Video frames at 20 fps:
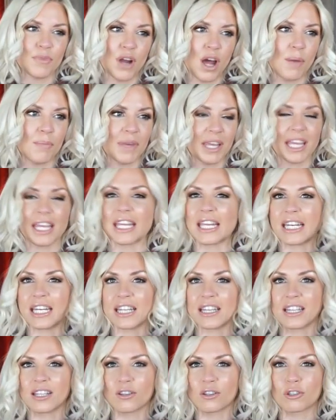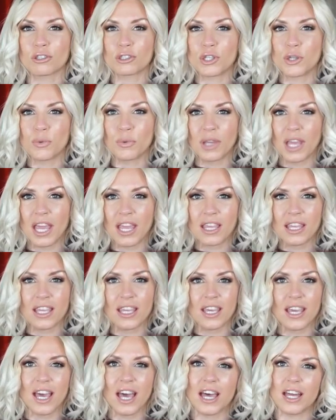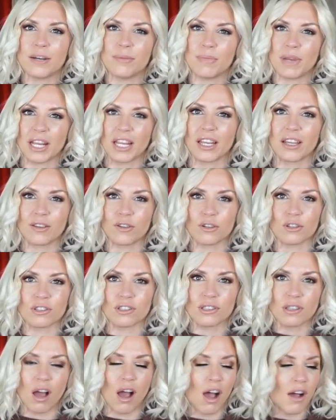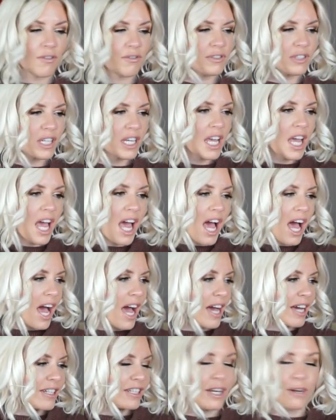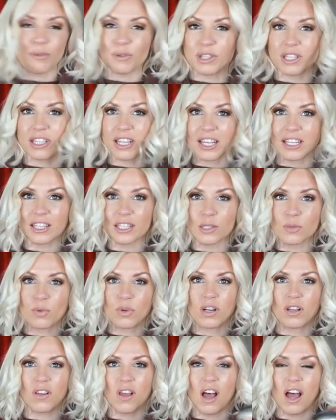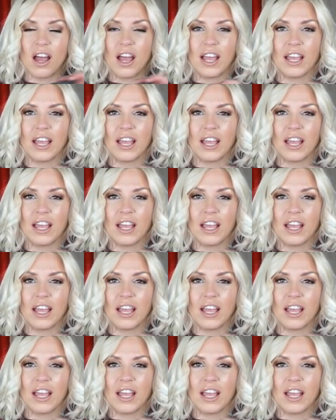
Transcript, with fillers: not making anything look too cakey and making it look soft and um, I really like this one a lot.